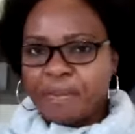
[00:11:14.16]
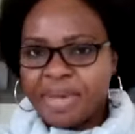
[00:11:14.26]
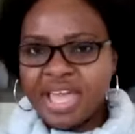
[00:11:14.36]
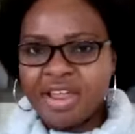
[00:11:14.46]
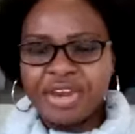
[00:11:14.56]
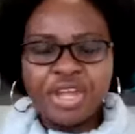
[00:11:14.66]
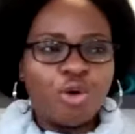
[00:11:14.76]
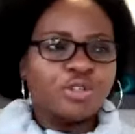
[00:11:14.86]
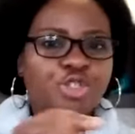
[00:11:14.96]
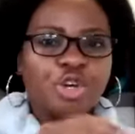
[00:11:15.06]
Mary
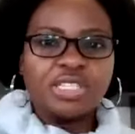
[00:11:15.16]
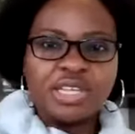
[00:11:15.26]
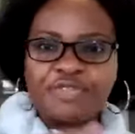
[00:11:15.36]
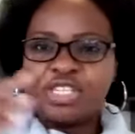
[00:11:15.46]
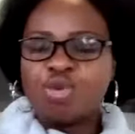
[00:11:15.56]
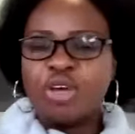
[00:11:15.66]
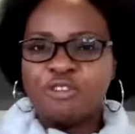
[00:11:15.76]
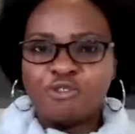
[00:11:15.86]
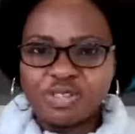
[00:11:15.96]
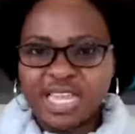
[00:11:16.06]
or Joseph is
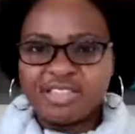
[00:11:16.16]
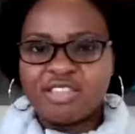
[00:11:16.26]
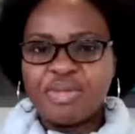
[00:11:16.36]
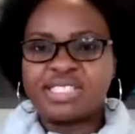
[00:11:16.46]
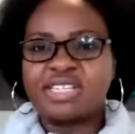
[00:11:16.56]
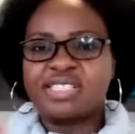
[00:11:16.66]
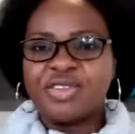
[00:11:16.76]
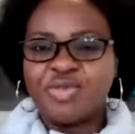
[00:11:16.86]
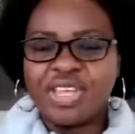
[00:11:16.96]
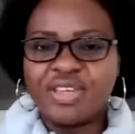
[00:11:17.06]
going to take the message
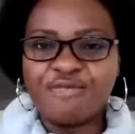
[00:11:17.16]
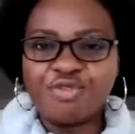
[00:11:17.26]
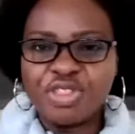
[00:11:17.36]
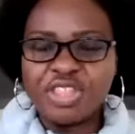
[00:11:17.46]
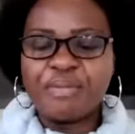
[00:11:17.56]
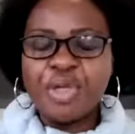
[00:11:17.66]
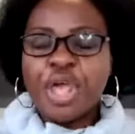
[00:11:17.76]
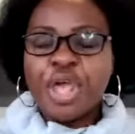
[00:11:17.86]
that we give to them.